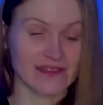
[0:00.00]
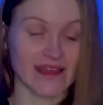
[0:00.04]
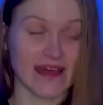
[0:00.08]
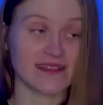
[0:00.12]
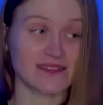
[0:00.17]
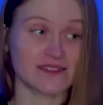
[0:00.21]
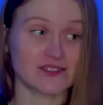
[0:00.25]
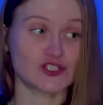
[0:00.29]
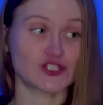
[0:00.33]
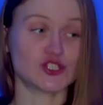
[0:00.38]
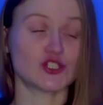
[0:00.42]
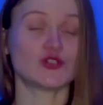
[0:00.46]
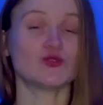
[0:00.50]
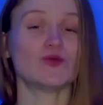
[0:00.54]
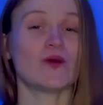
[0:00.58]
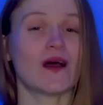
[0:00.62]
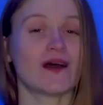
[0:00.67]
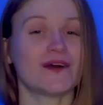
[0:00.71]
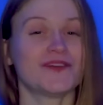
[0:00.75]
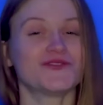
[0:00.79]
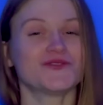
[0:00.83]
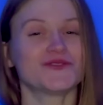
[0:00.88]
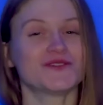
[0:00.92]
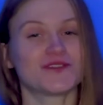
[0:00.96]
That's
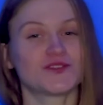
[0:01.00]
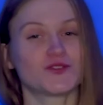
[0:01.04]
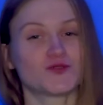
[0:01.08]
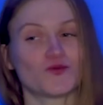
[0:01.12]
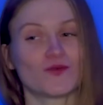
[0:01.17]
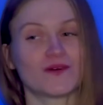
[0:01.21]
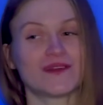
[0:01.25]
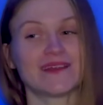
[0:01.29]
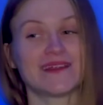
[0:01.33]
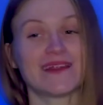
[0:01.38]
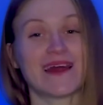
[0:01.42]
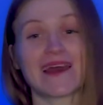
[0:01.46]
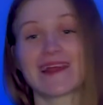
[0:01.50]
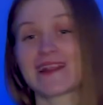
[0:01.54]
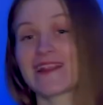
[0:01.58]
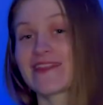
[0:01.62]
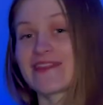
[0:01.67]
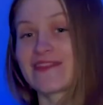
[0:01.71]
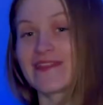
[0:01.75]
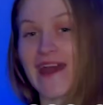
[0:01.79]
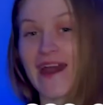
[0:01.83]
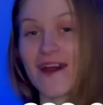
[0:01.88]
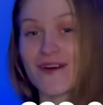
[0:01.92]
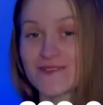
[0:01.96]

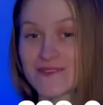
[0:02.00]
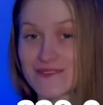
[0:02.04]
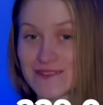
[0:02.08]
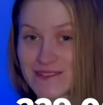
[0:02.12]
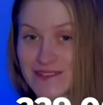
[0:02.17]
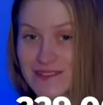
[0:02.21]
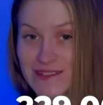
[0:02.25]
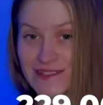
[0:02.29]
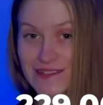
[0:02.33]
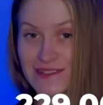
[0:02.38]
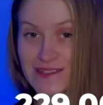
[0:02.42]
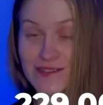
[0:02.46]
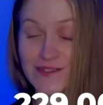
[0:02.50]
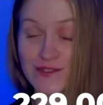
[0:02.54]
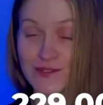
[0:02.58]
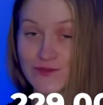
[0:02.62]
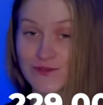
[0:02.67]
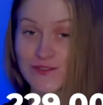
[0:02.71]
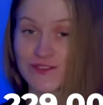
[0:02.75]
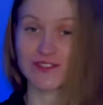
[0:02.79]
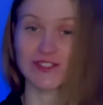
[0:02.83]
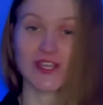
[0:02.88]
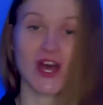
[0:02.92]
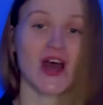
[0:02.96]
229,000 teens who
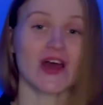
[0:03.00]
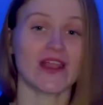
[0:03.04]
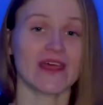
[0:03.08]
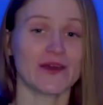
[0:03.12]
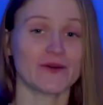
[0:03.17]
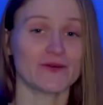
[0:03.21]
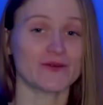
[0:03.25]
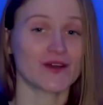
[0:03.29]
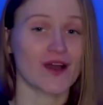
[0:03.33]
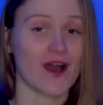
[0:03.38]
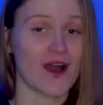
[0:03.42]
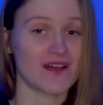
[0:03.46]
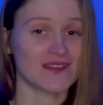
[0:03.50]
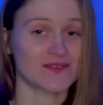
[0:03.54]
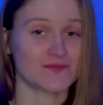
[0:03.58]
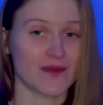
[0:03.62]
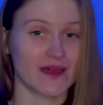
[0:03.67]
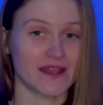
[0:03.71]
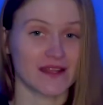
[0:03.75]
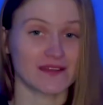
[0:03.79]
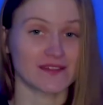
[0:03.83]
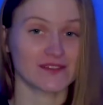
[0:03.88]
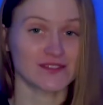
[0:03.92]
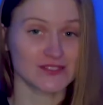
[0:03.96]
sought out
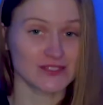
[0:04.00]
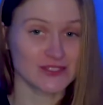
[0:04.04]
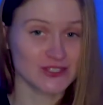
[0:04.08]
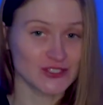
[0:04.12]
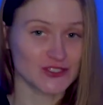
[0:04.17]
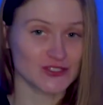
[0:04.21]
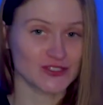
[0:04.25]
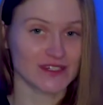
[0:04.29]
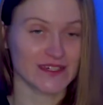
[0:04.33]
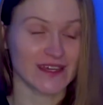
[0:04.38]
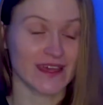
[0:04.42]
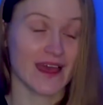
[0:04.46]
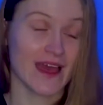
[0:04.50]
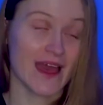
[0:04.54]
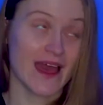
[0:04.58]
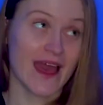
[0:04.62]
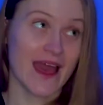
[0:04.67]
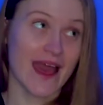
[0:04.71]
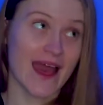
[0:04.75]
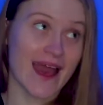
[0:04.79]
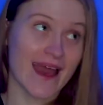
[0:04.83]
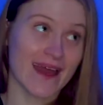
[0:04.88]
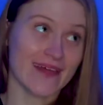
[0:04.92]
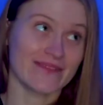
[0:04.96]
cosmetic surgery,
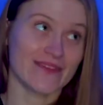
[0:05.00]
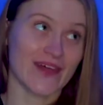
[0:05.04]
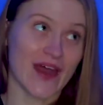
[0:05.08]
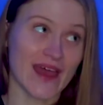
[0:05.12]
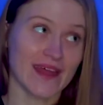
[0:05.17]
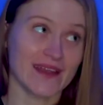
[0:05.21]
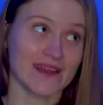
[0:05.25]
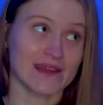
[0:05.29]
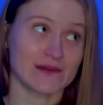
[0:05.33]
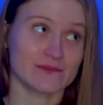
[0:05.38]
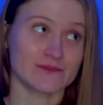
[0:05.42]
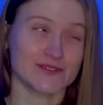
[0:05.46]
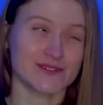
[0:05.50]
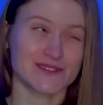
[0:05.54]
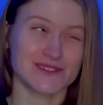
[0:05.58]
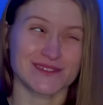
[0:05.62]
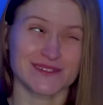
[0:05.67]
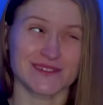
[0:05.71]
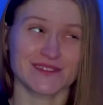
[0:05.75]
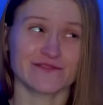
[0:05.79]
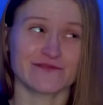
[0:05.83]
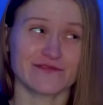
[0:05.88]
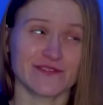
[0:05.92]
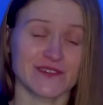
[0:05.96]
and that number
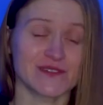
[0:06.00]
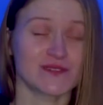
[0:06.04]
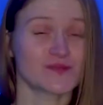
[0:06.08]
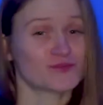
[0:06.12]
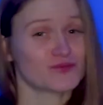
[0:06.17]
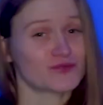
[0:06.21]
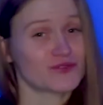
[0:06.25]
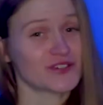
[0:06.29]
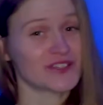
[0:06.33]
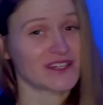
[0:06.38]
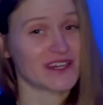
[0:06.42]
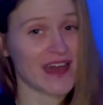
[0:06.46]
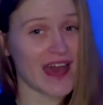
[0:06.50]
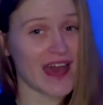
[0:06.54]
still feels pretty